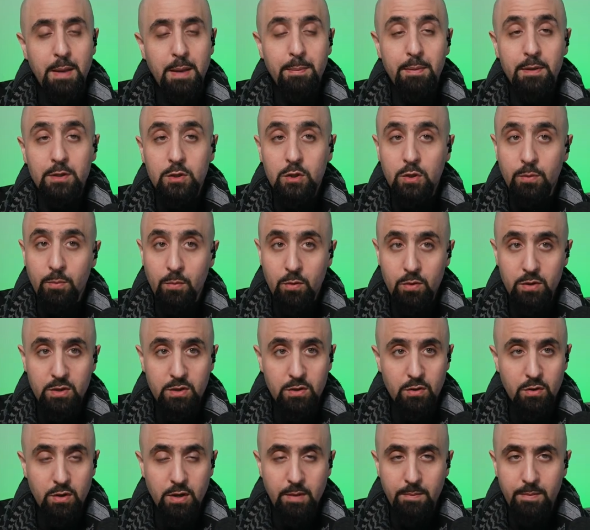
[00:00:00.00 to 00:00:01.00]
people to
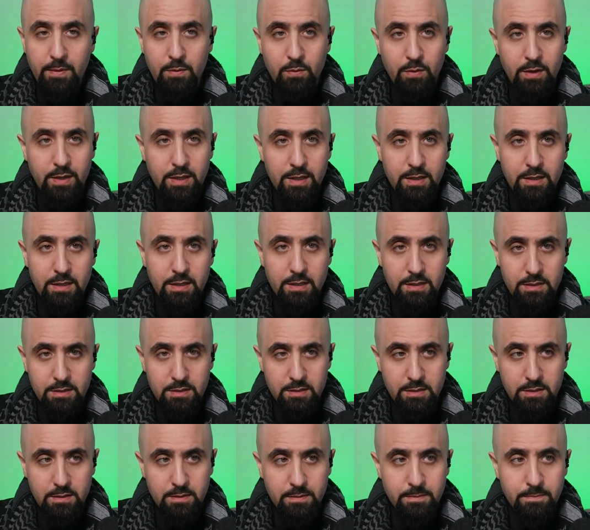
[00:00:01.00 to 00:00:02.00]
monitor him and what he
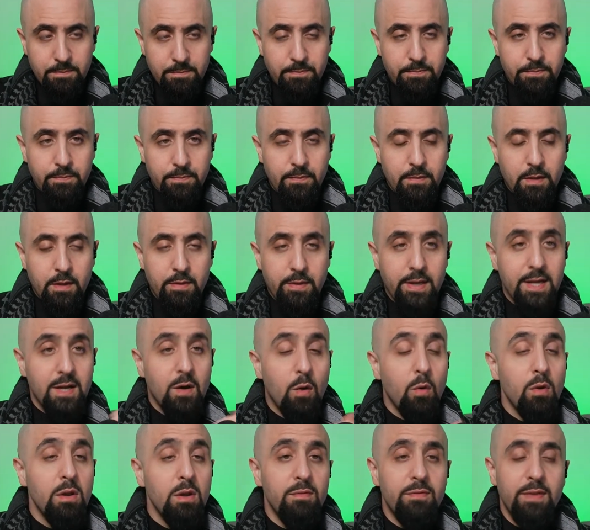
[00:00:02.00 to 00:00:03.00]
does.
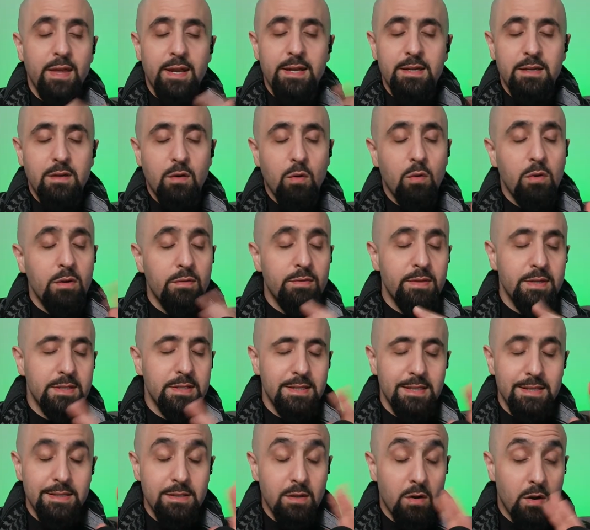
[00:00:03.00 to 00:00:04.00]
That all of that, all of
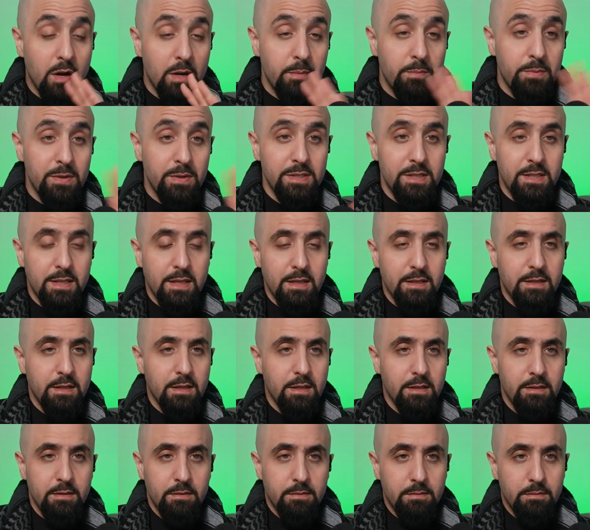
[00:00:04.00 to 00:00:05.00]
these things are
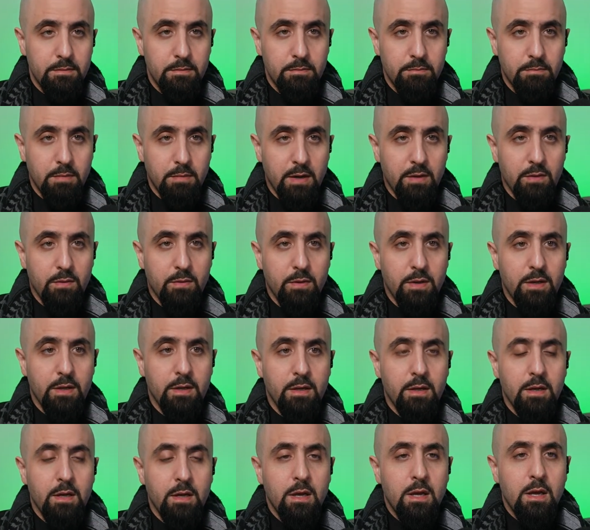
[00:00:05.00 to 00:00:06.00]
unprecedented, by the
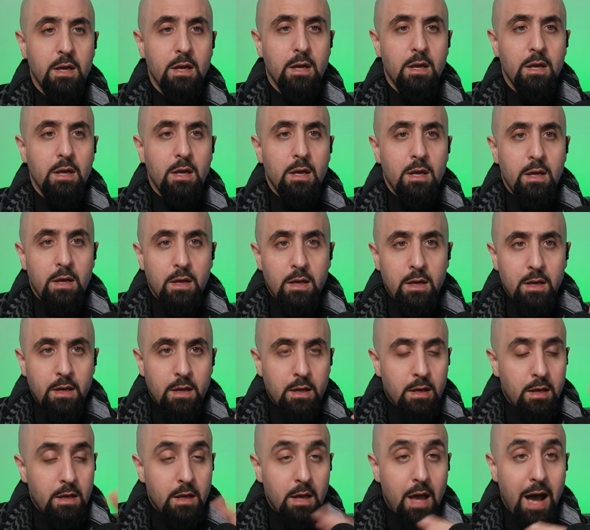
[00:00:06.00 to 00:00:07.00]
way.
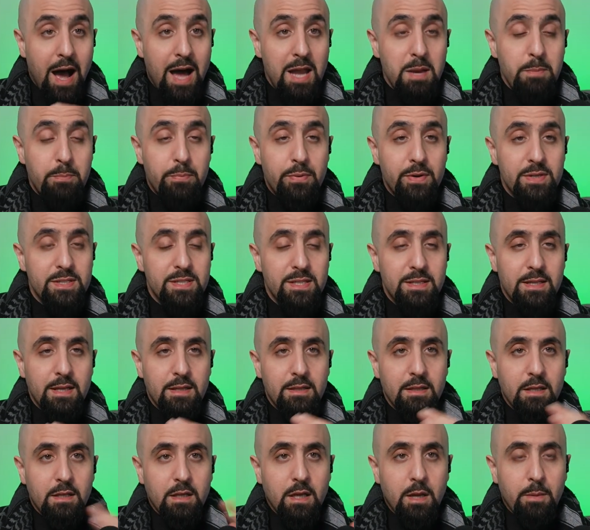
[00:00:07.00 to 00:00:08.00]

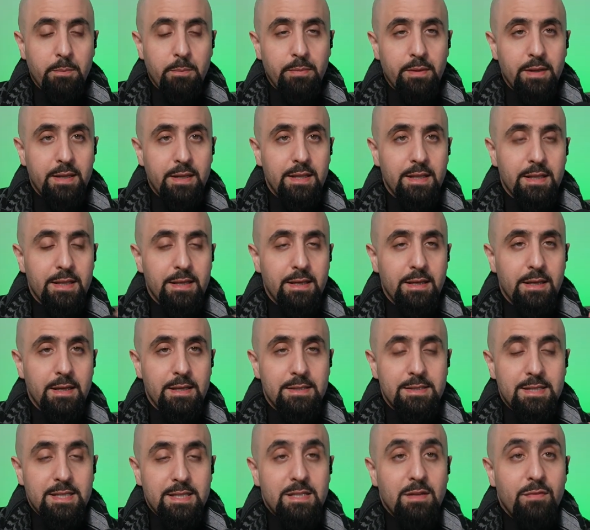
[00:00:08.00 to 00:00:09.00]
Unprecedented completely.
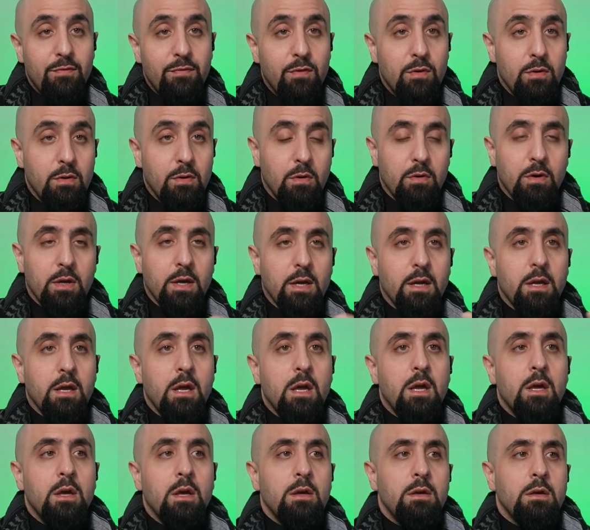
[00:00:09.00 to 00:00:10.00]
It's as if you, okay,
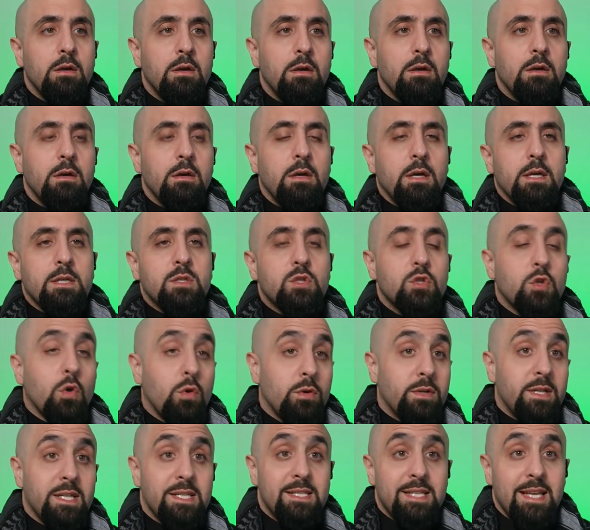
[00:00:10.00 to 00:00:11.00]
it's
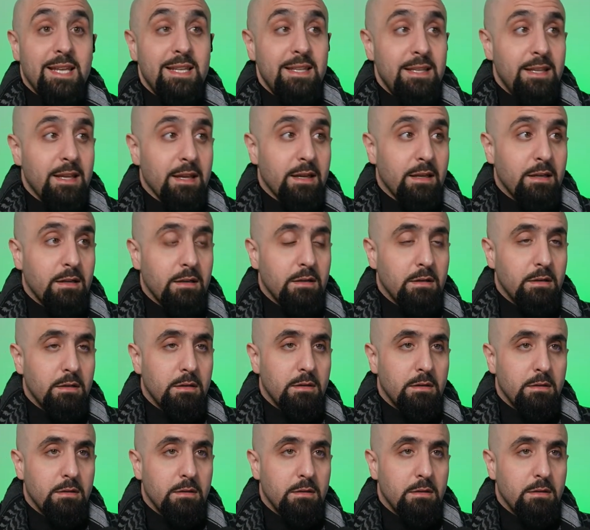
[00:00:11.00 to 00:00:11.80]
condescending.